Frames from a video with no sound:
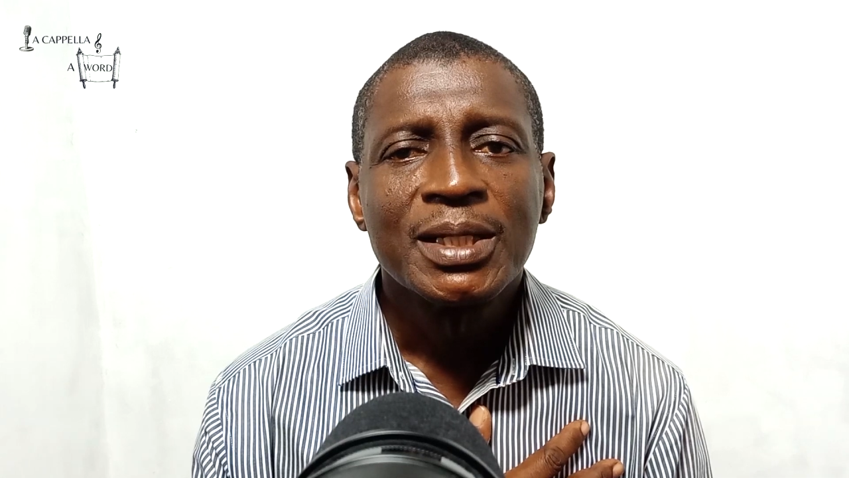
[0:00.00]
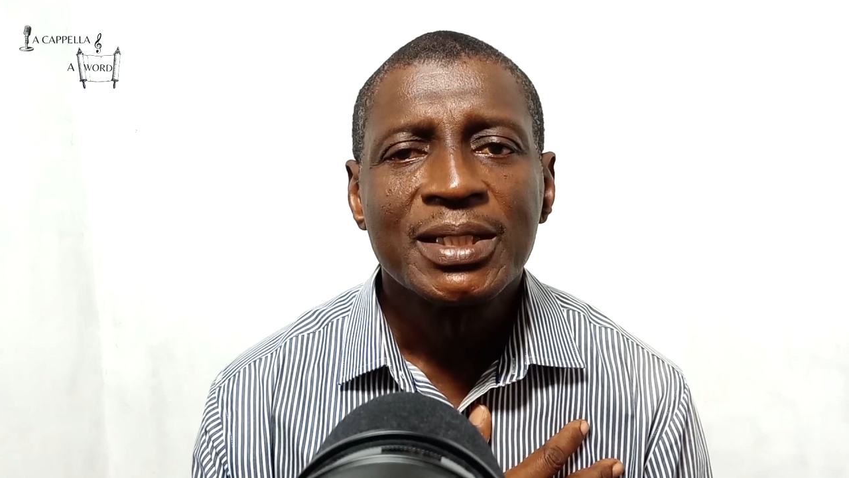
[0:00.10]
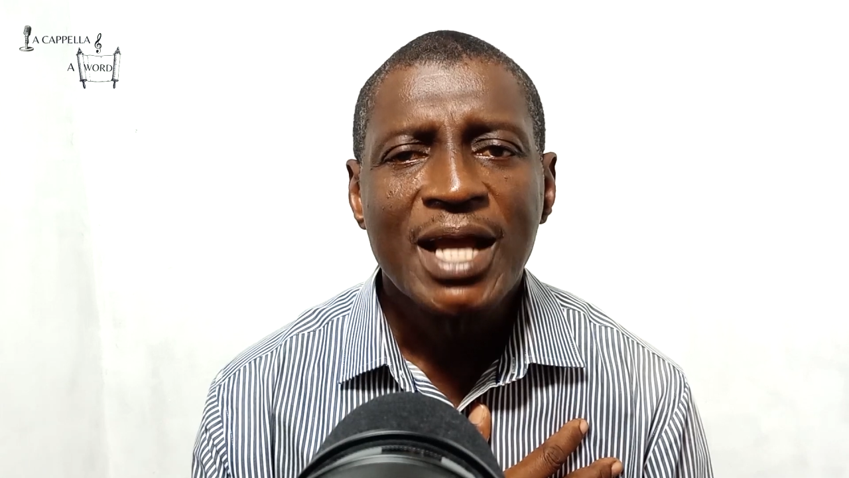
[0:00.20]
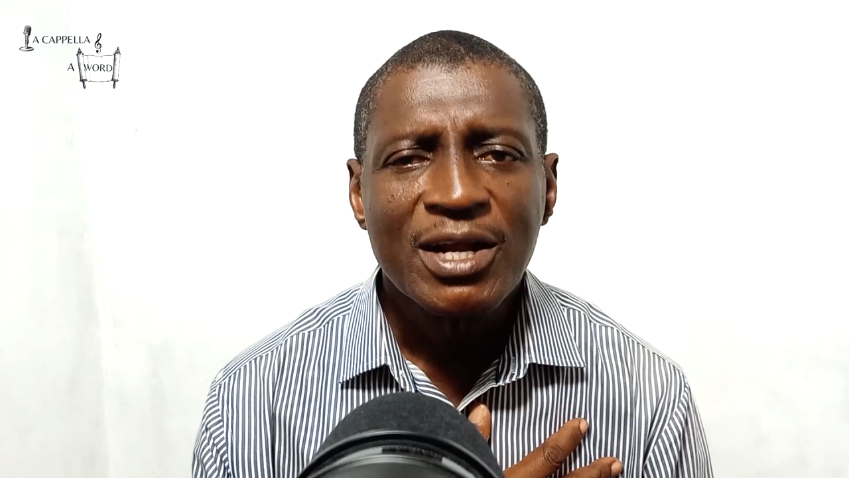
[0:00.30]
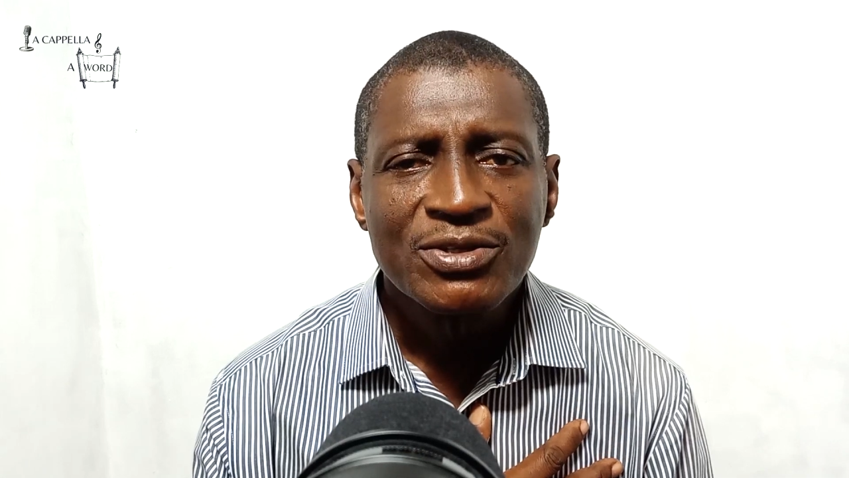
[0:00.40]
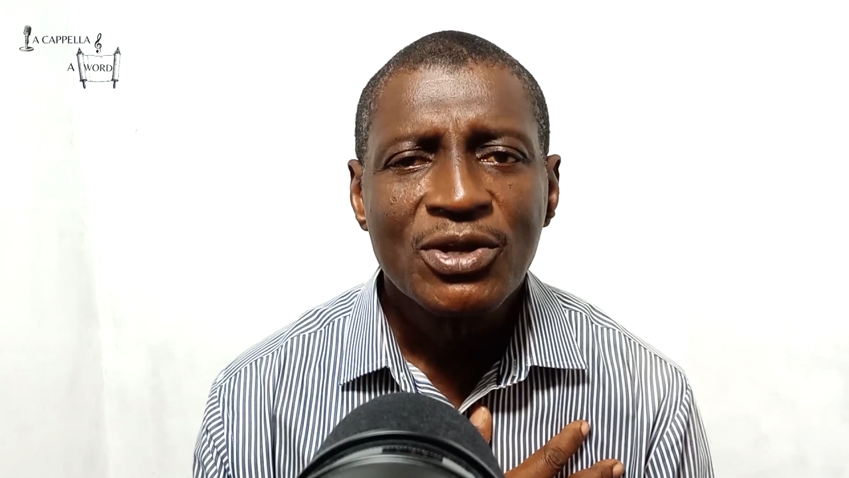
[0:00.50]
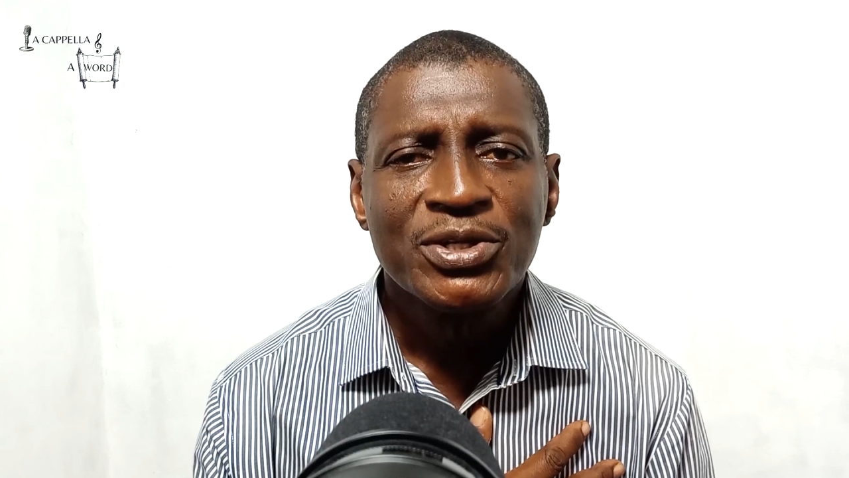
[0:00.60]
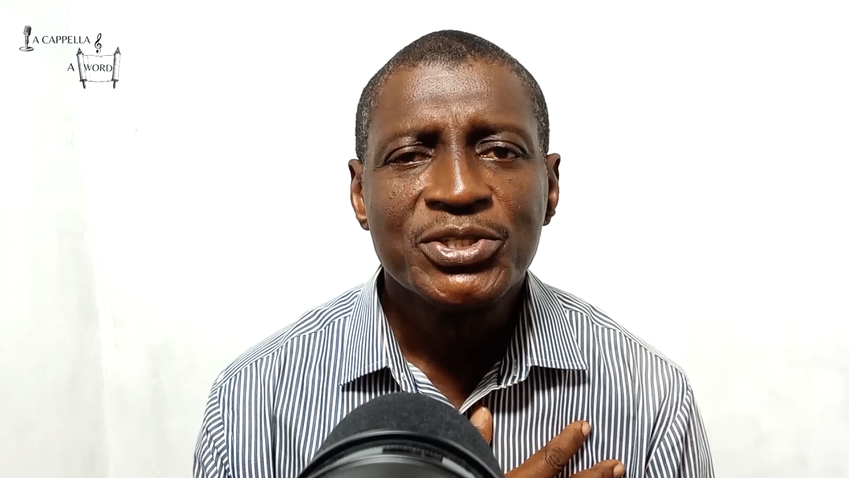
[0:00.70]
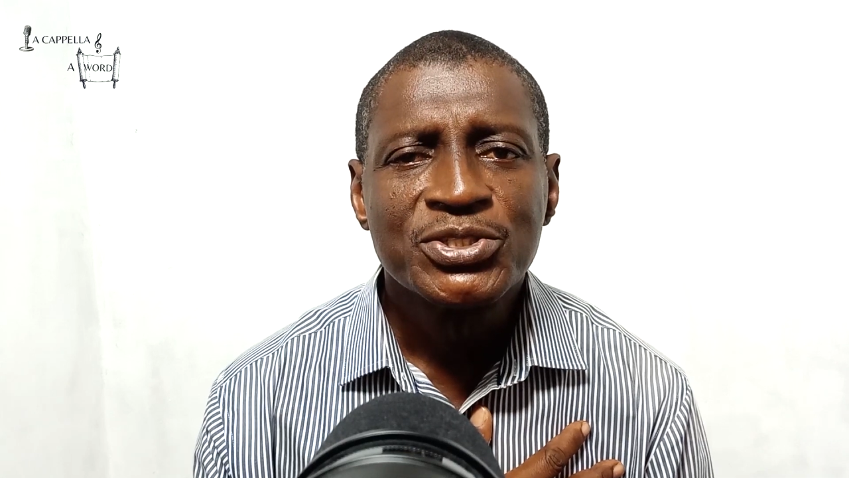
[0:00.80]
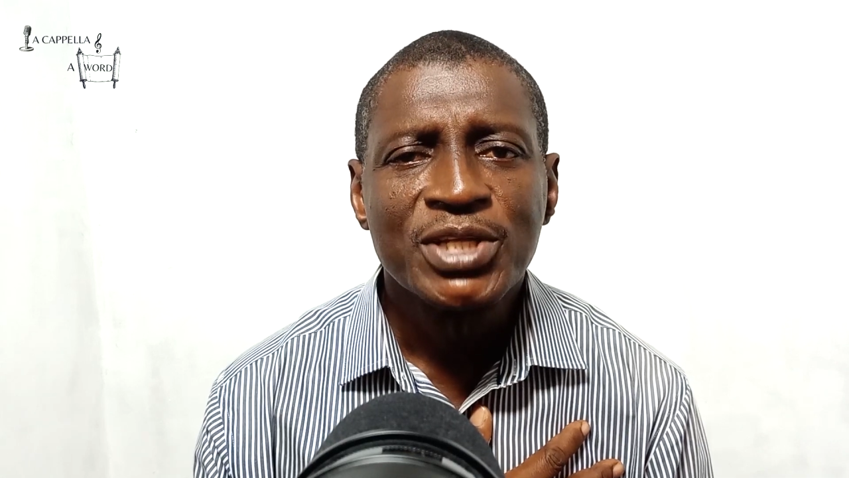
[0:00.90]
And I
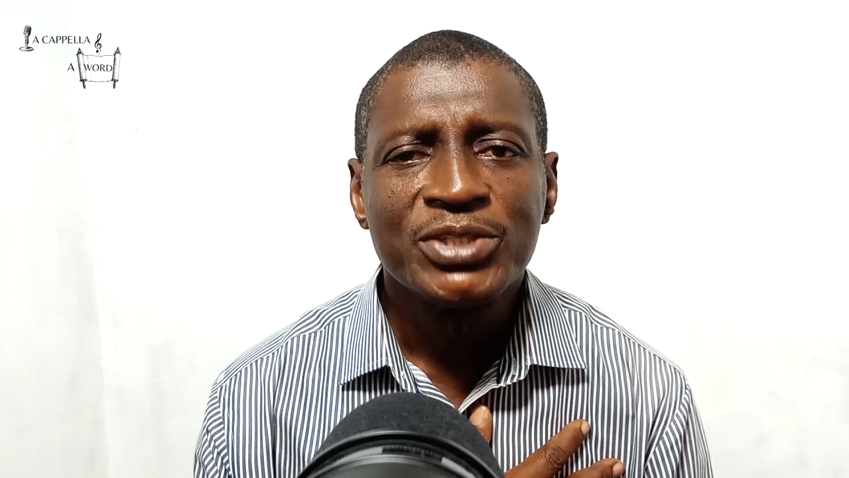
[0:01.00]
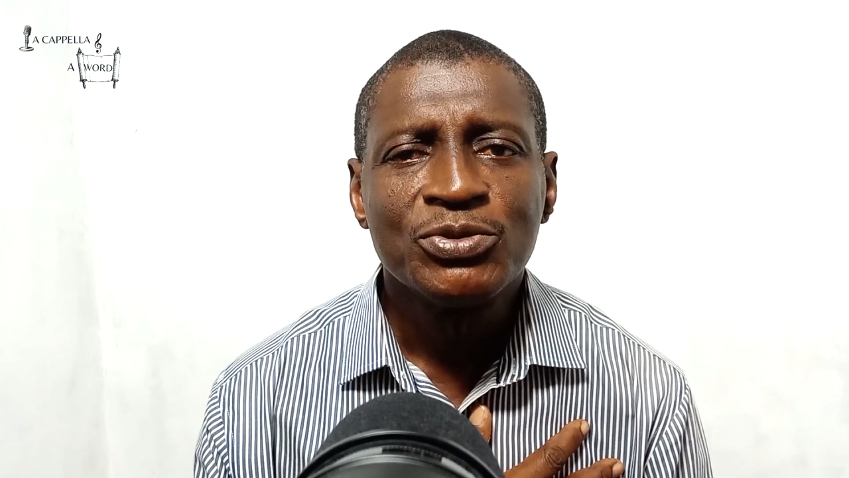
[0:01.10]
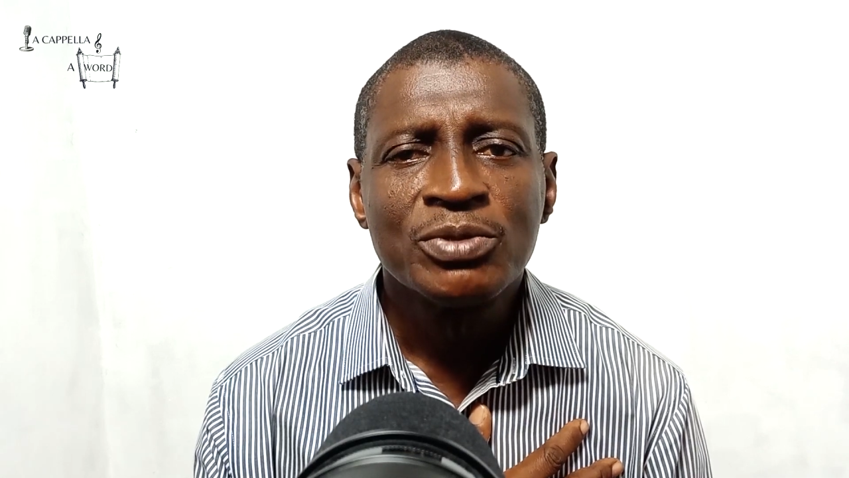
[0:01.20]
acknowledge that